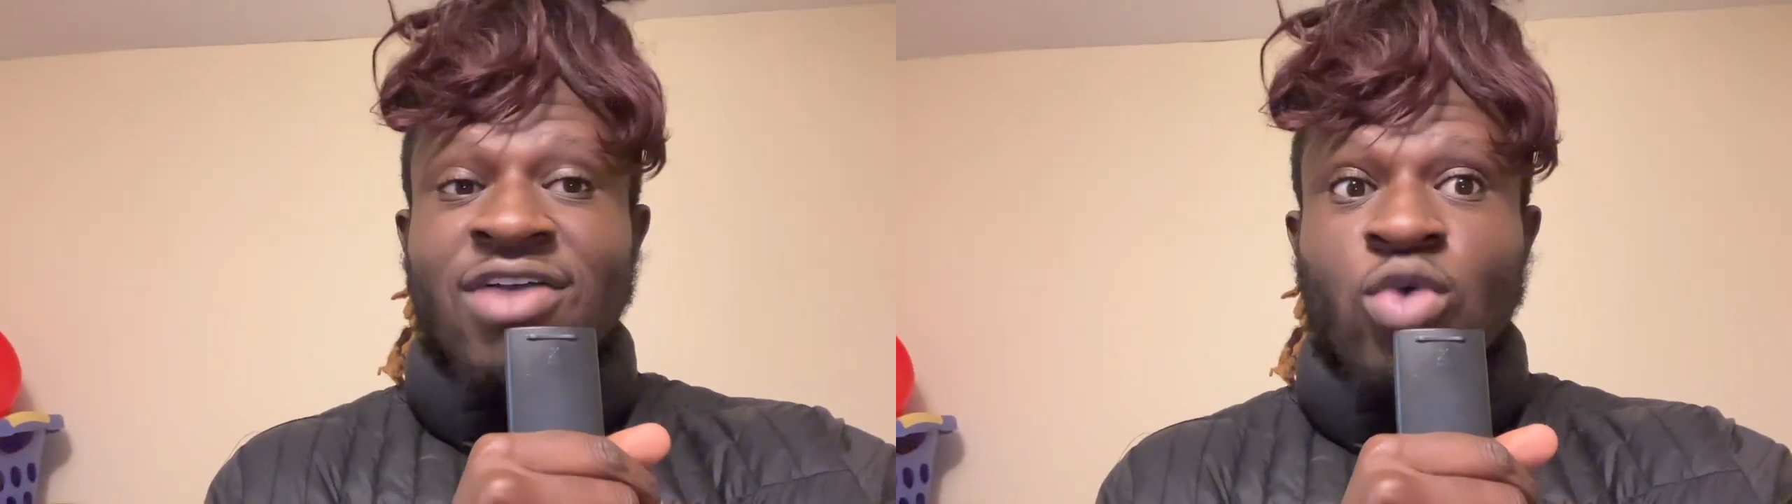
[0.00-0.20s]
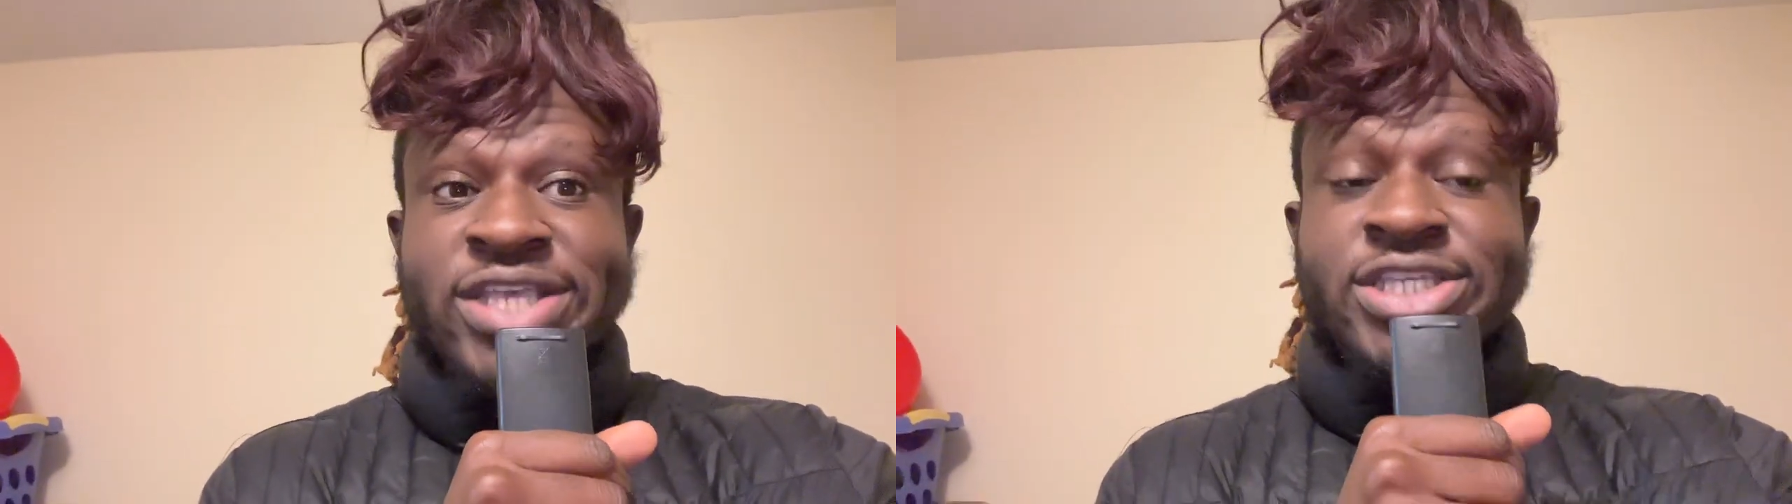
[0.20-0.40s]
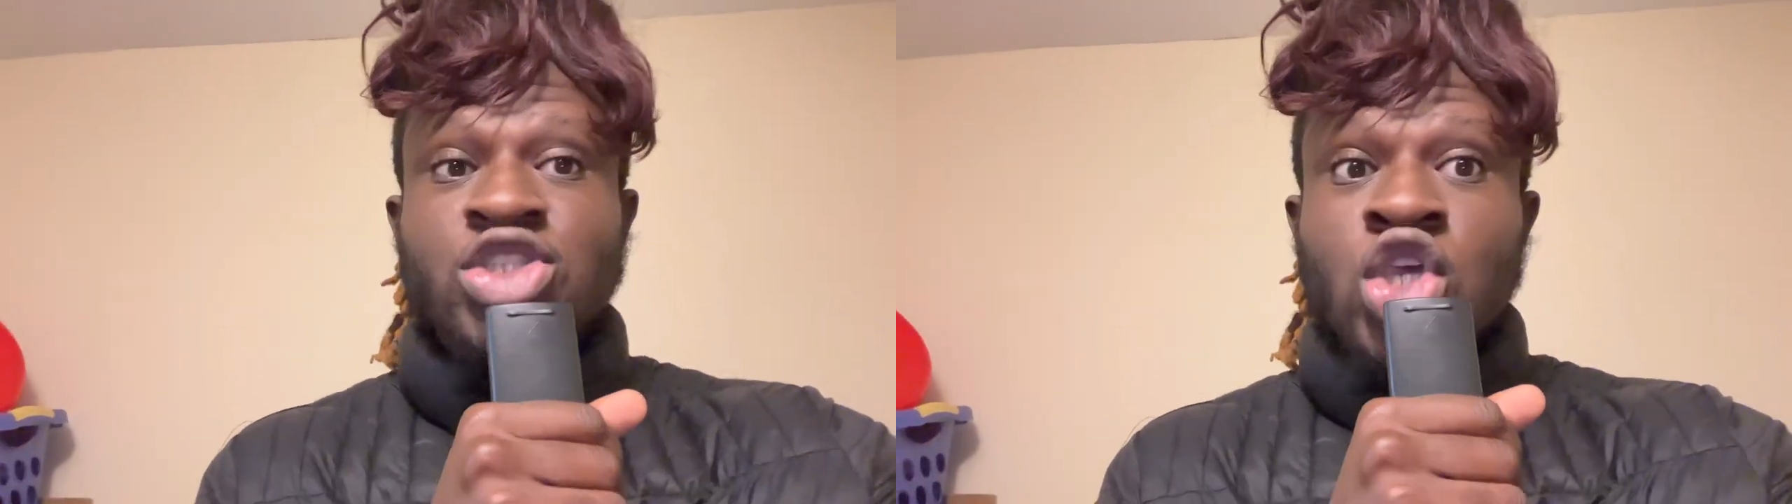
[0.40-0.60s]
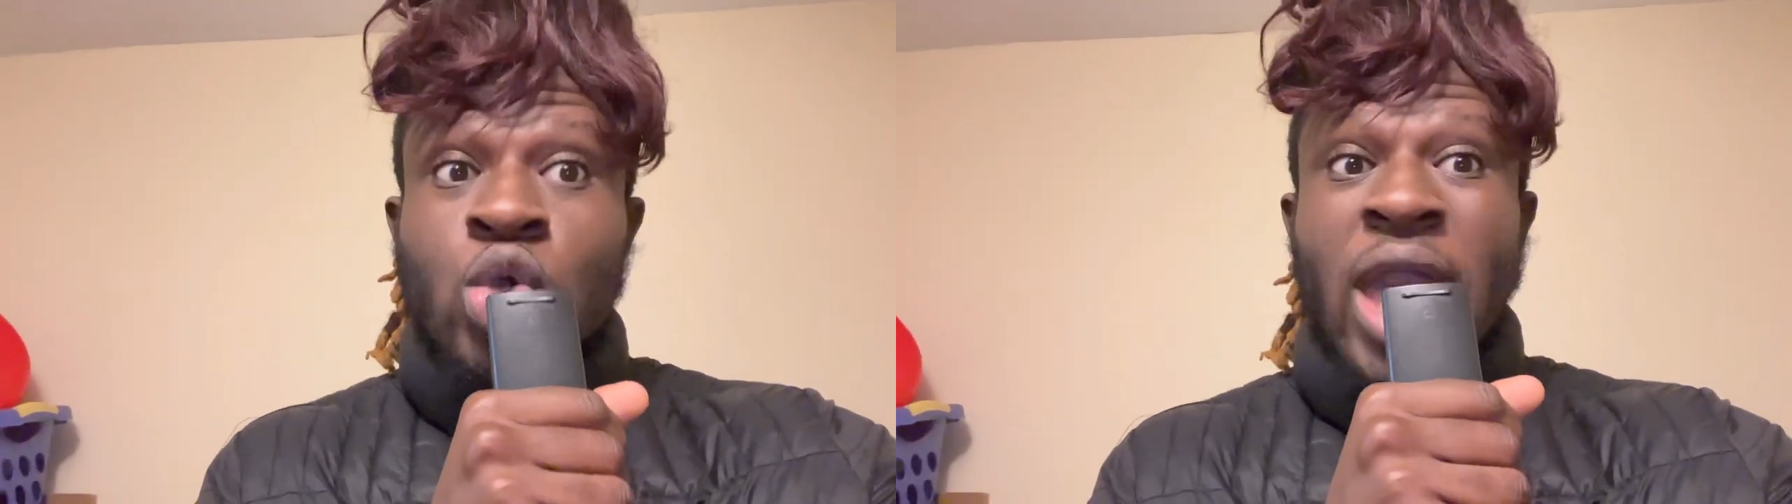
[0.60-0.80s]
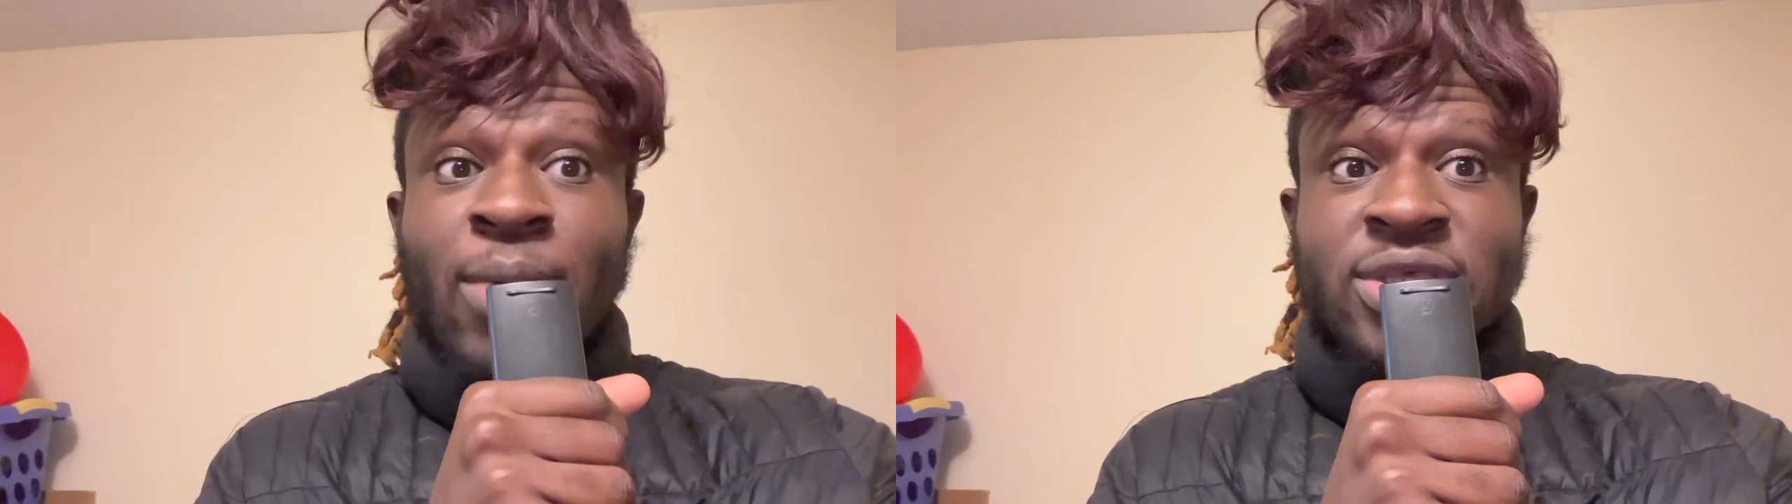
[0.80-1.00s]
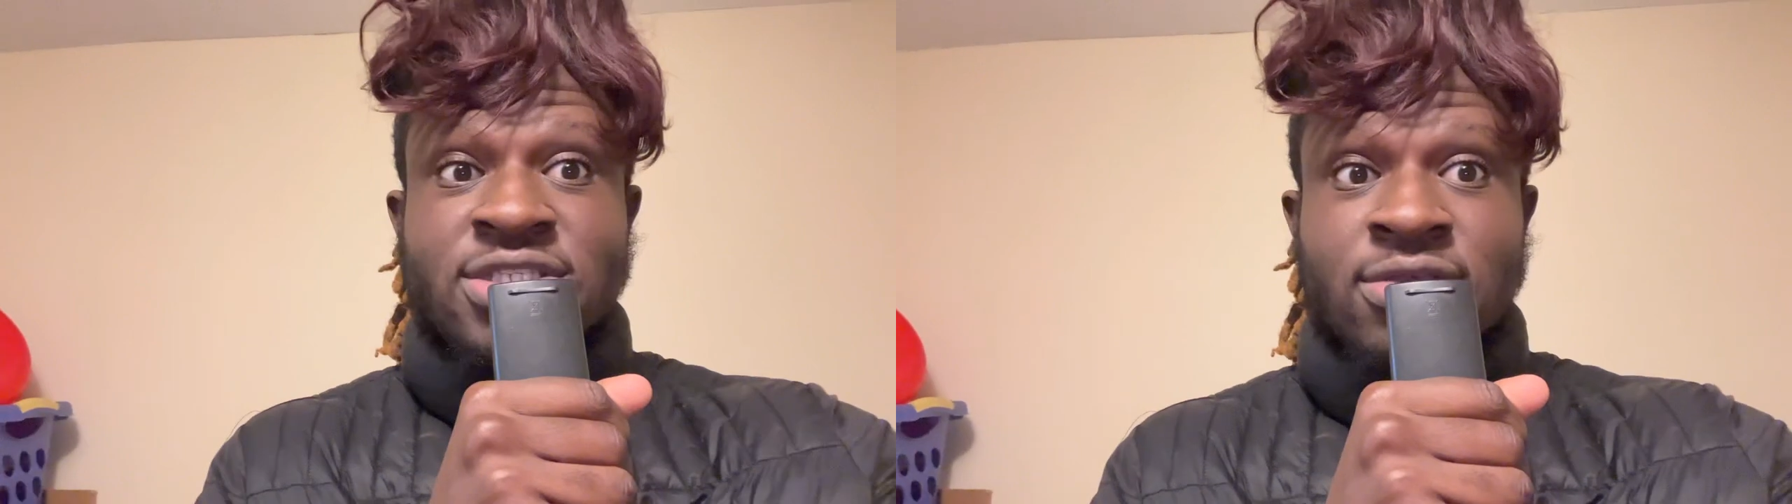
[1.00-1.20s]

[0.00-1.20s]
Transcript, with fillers: I've wasted two hours.